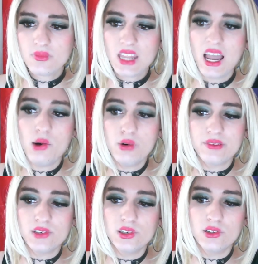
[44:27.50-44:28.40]

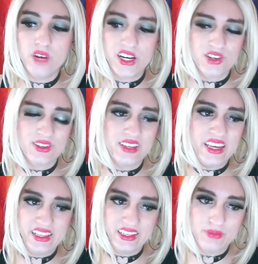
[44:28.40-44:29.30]
However,
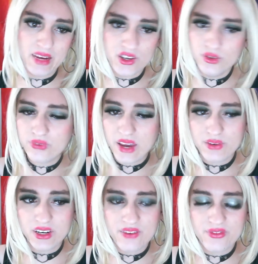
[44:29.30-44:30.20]
Registeel is my new
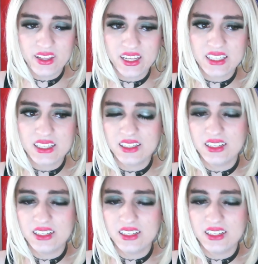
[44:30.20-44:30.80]
favorite, I feel like.